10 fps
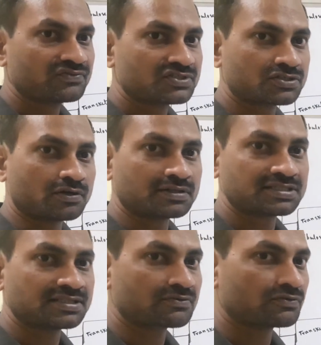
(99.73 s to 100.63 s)
starch
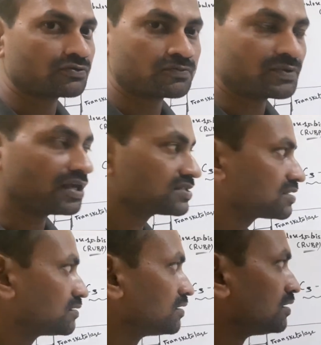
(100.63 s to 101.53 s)
in the chloroplast.